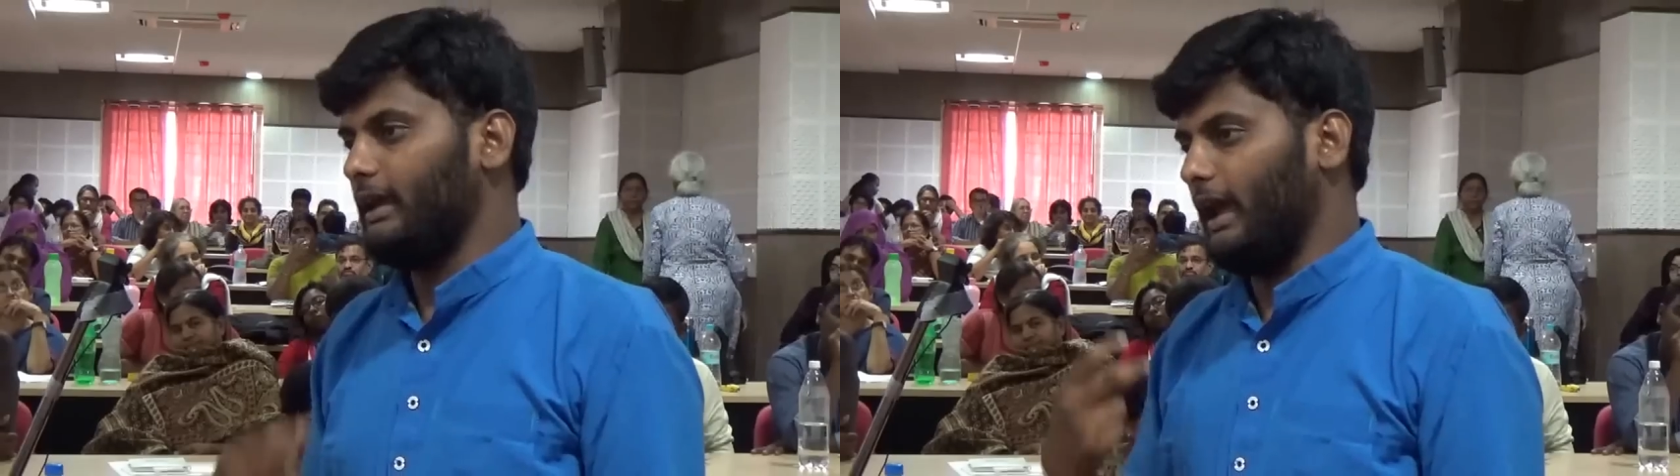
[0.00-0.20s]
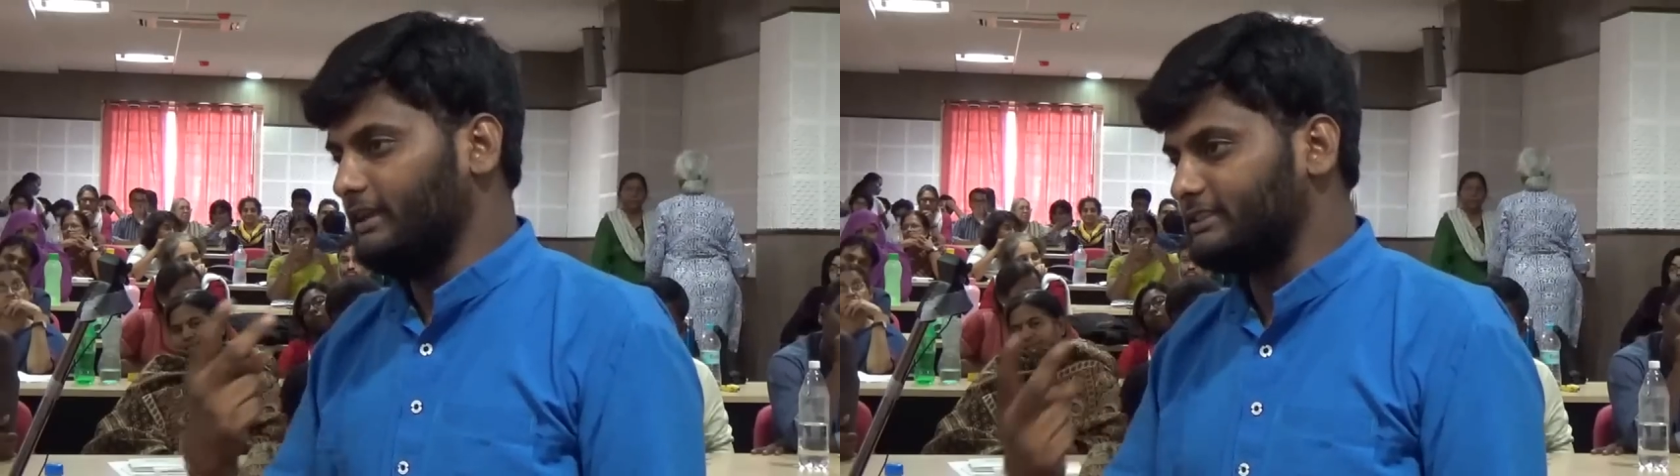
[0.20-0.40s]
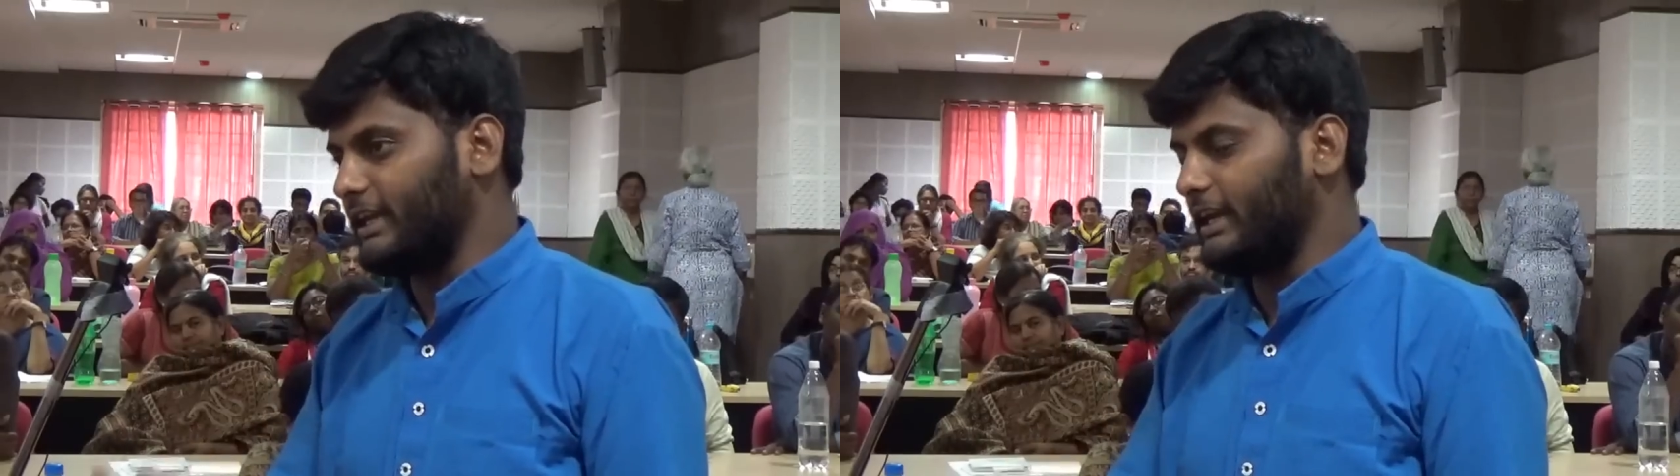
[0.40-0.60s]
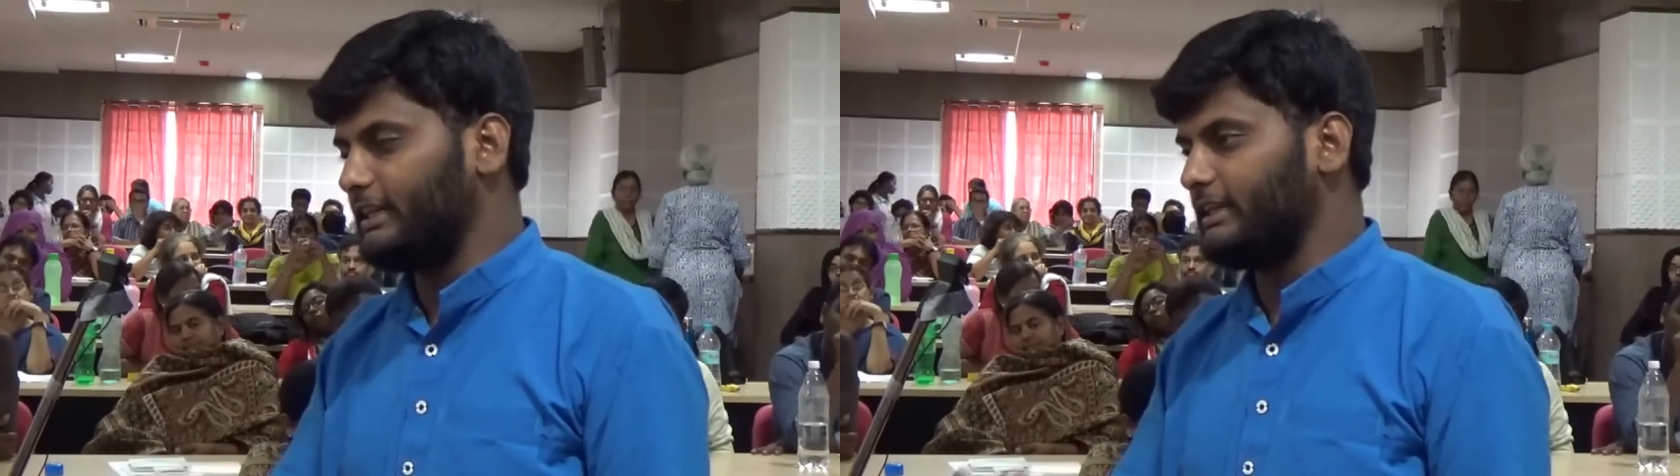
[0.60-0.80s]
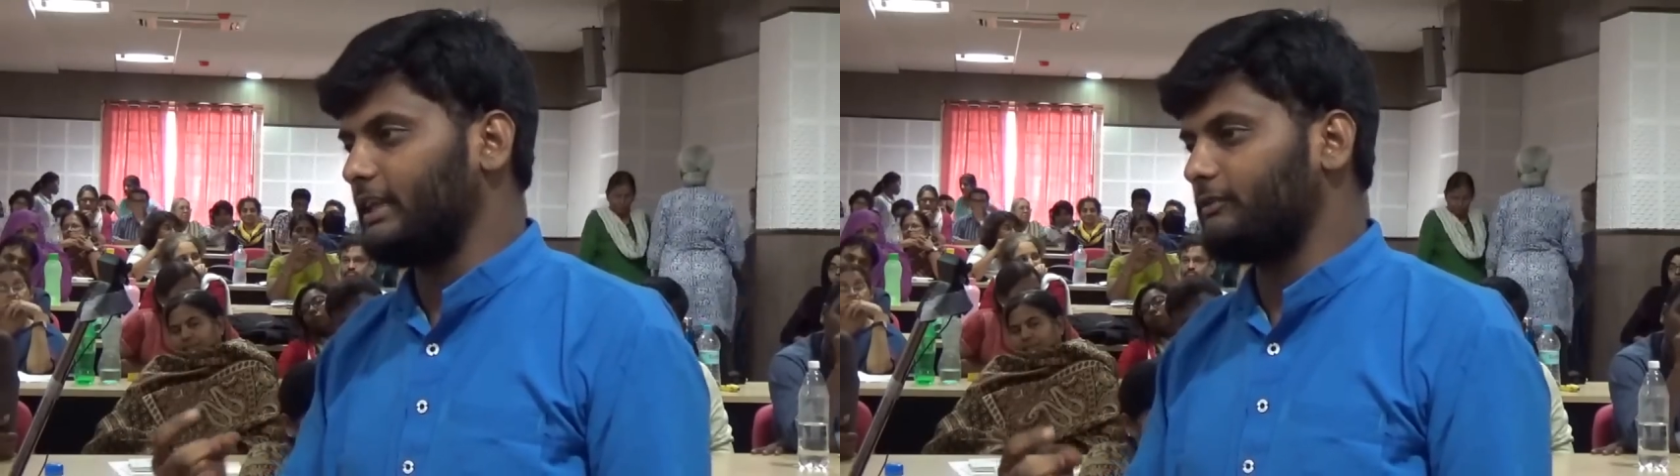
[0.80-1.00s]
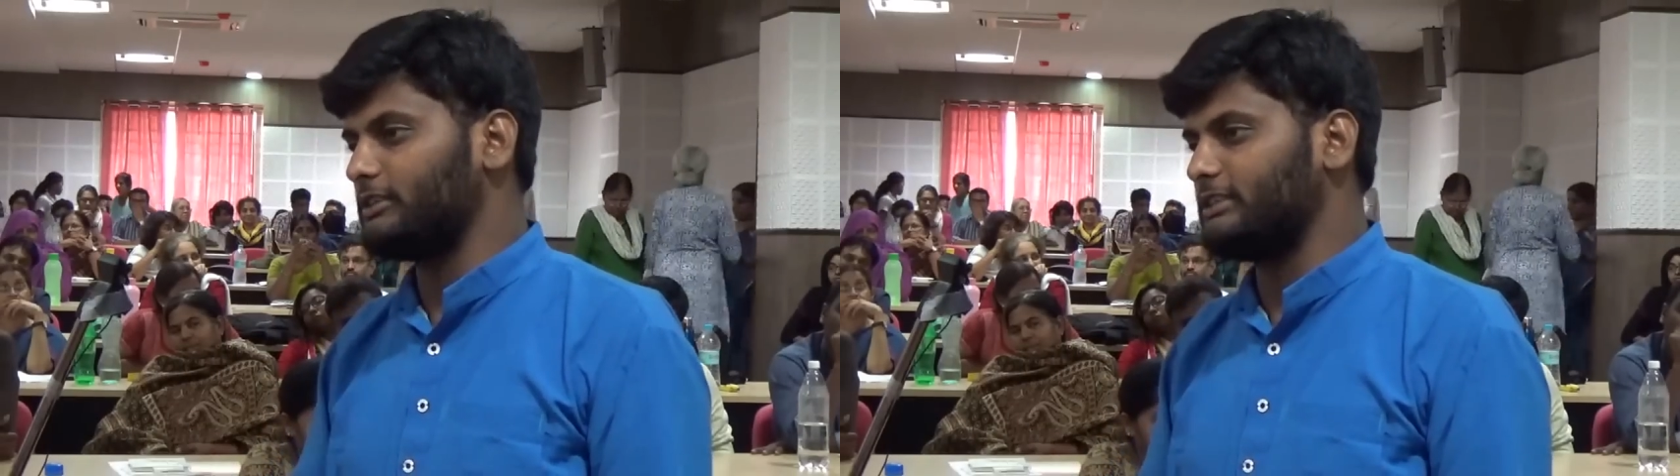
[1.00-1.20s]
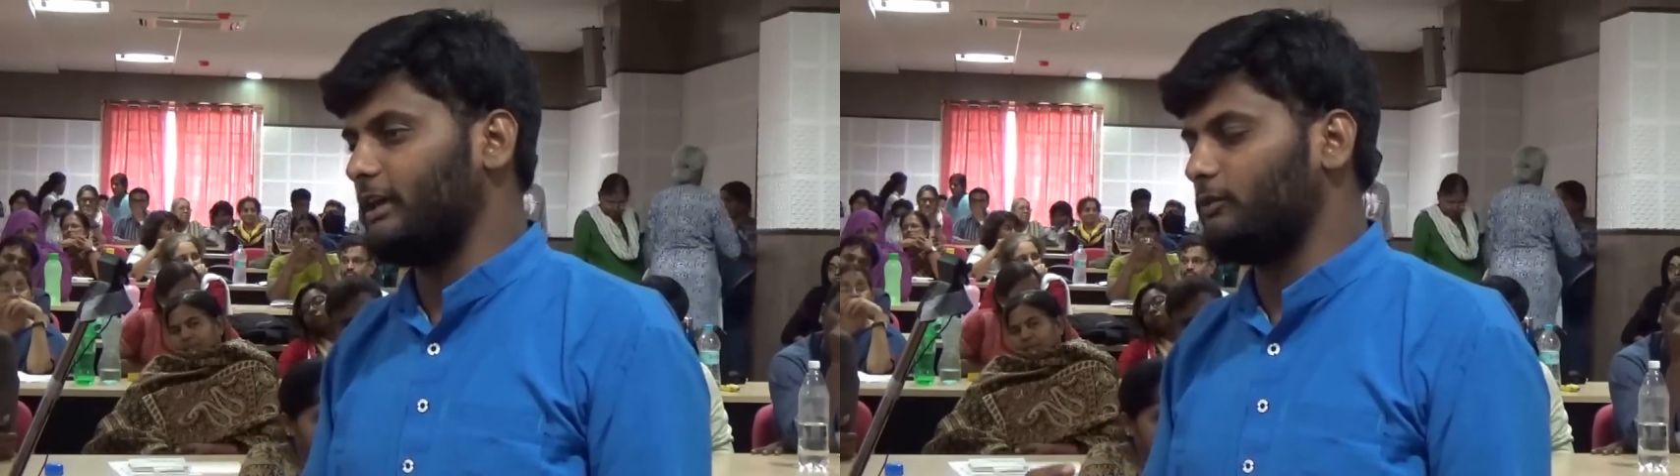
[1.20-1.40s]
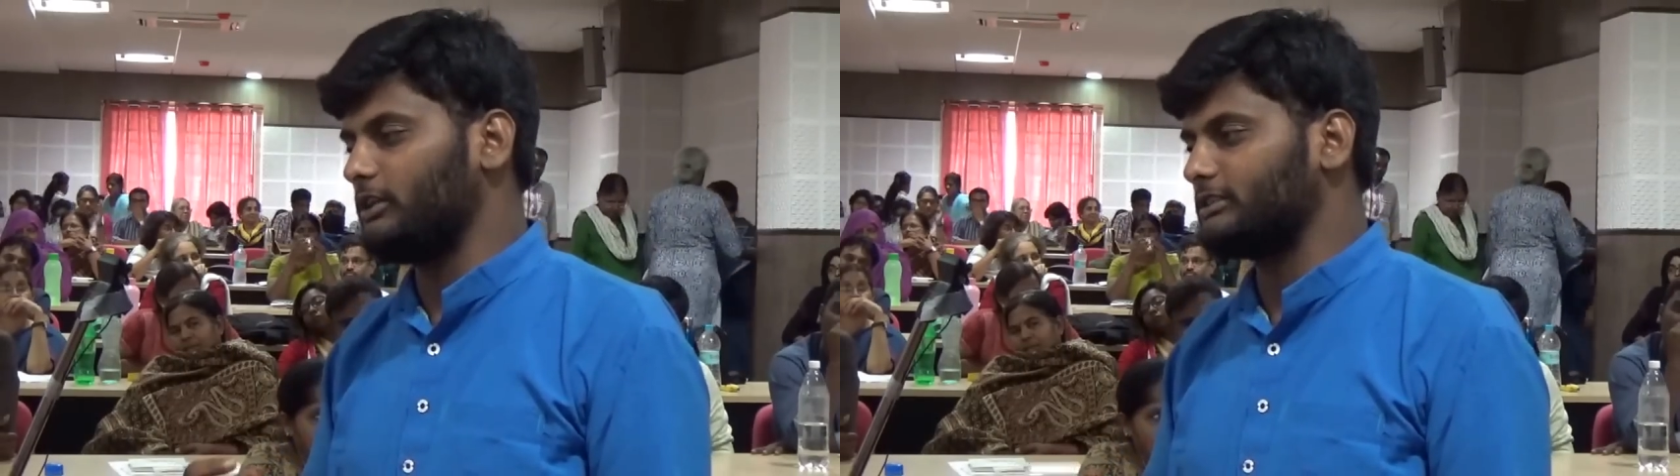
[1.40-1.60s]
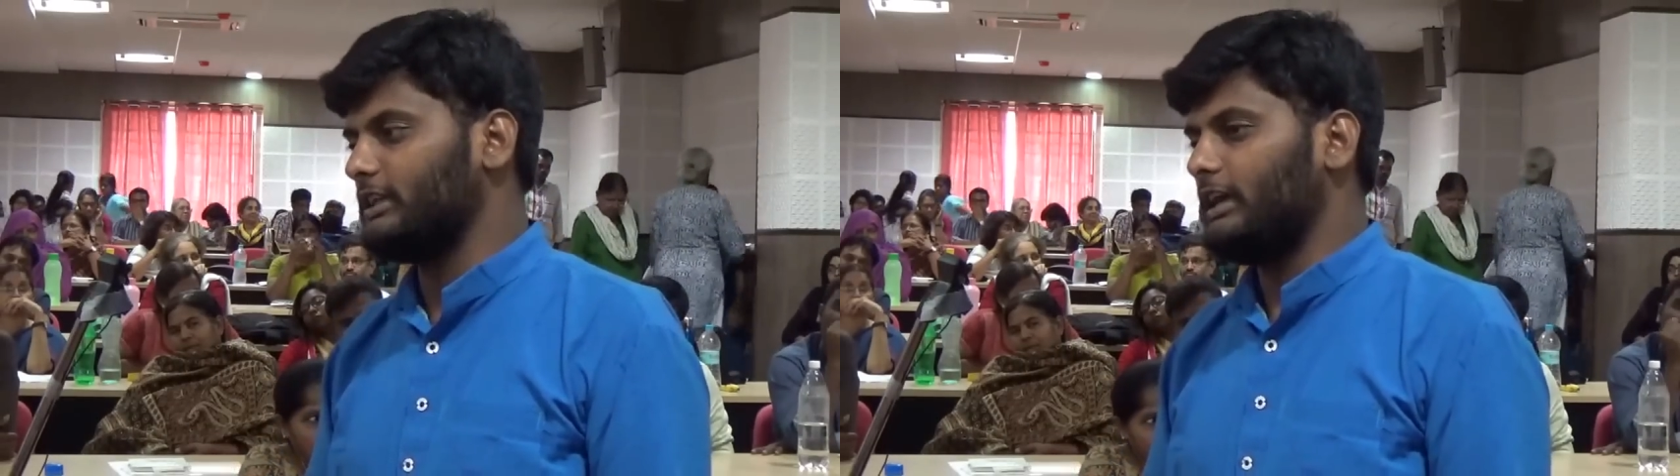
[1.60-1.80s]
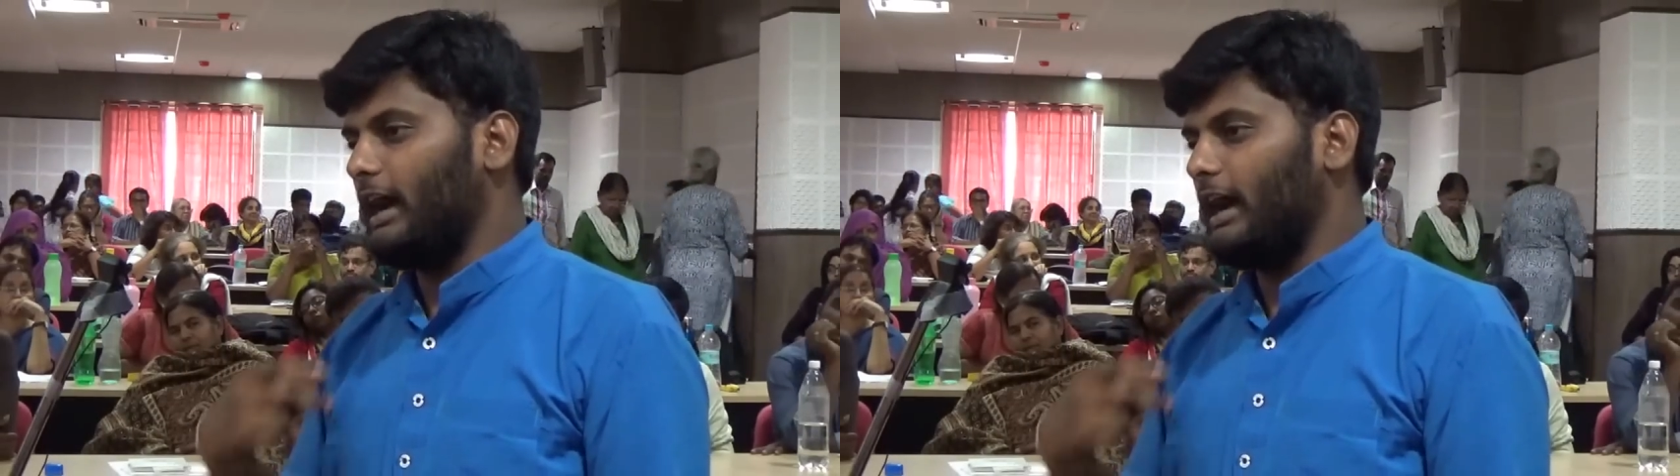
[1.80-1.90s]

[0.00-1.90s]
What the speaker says: And second thing that was there was